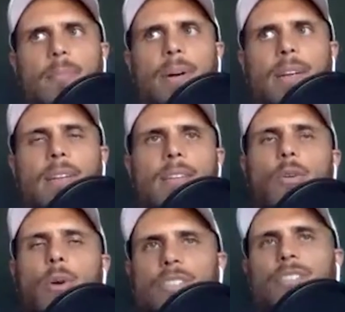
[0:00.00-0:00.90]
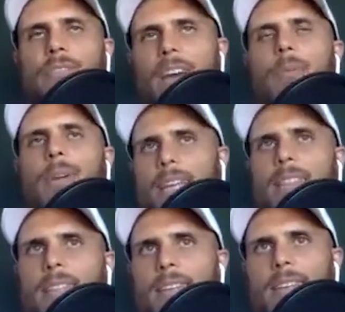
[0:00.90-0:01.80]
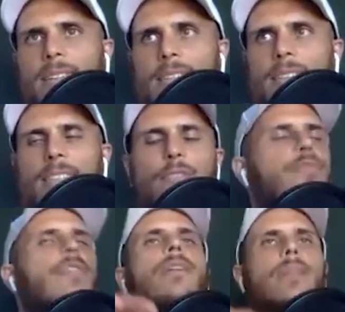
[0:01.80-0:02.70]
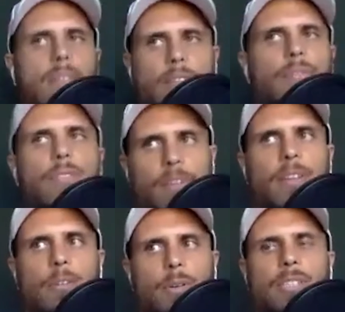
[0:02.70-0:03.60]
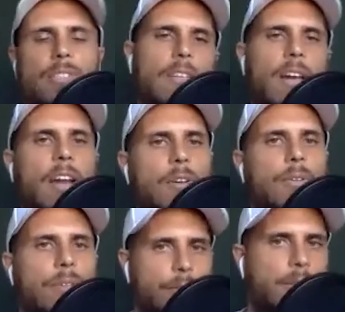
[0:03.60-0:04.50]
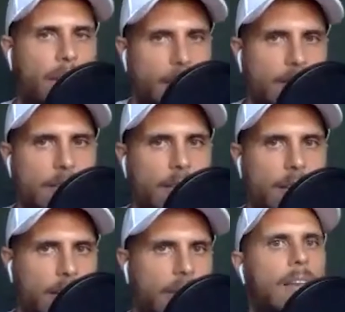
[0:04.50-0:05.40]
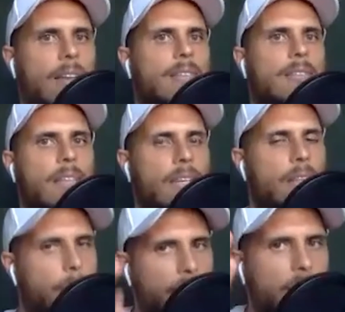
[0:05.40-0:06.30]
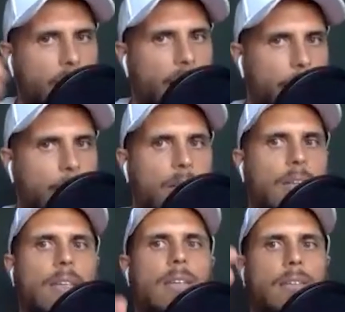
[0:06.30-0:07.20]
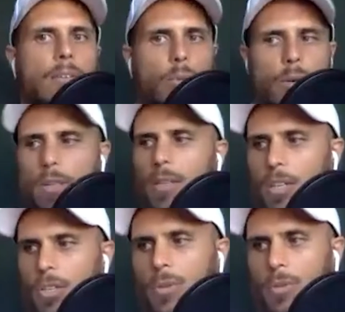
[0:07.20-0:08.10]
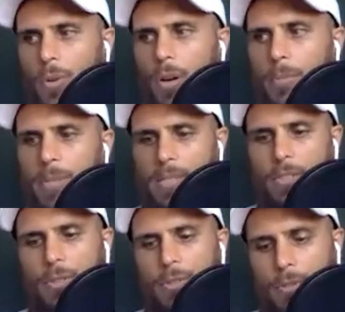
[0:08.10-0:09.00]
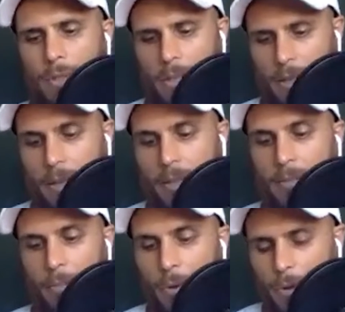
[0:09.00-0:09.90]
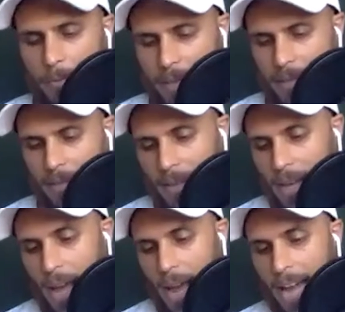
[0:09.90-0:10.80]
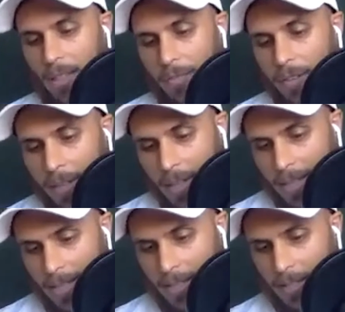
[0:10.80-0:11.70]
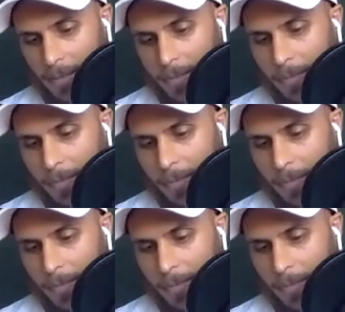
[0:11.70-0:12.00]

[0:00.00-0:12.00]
But the question of how we get there is a very different fucking question. I don't know the answer to that. And in the meantime, the work that you and Rob, et cetera, are doing, I think, is important, because at the very least,